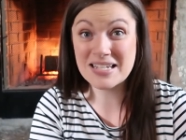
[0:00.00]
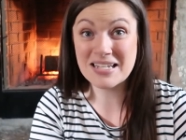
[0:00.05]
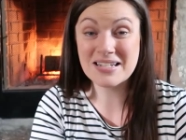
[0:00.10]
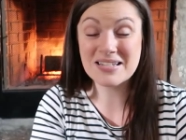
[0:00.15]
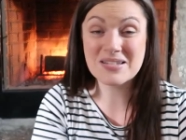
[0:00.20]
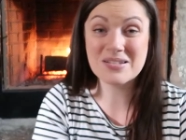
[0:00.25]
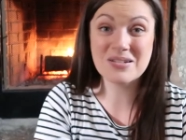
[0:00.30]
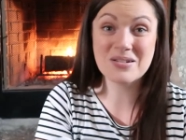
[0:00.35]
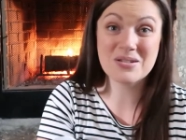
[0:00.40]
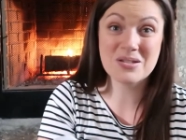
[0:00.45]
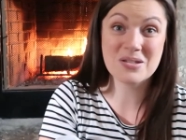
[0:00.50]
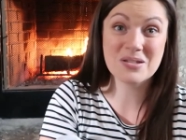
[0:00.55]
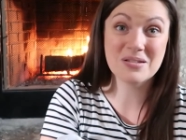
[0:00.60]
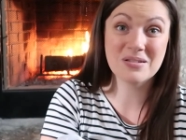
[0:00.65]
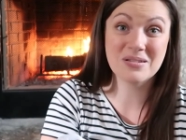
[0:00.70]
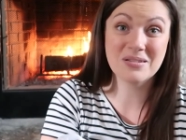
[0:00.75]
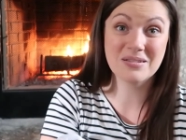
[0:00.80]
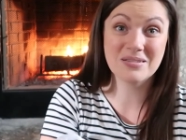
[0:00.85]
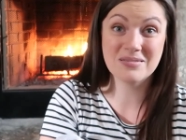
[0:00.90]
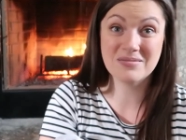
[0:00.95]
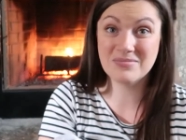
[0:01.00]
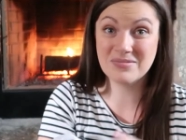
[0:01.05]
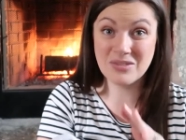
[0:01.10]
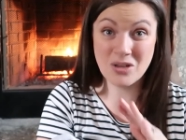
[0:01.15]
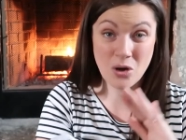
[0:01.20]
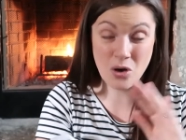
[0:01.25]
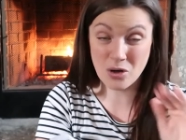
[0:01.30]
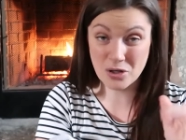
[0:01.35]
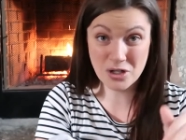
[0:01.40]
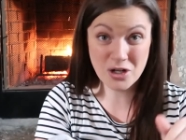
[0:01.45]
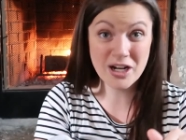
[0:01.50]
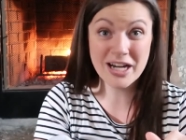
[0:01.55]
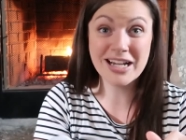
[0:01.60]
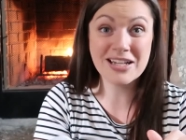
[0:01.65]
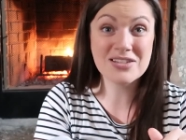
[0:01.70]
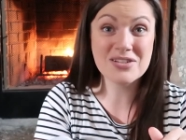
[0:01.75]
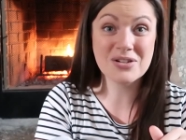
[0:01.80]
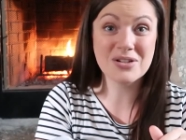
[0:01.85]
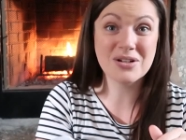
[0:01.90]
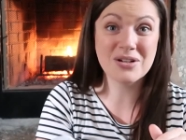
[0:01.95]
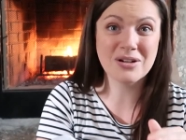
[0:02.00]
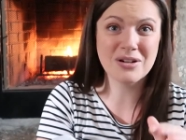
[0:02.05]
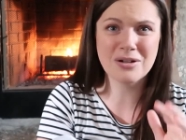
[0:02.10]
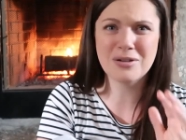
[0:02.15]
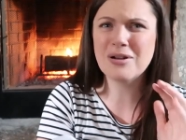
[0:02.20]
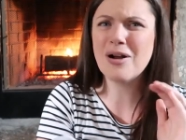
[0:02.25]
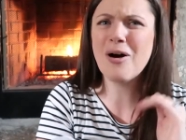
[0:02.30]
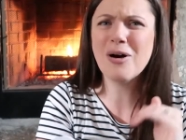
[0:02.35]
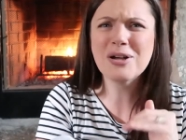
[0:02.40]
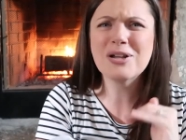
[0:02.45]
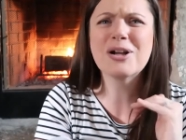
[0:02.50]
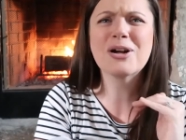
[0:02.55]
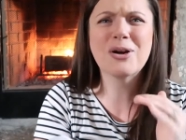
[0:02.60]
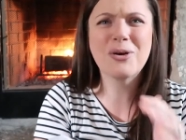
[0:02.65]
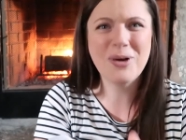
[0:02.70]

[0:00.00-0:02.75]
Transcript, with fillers: answers, all your answer, er, all your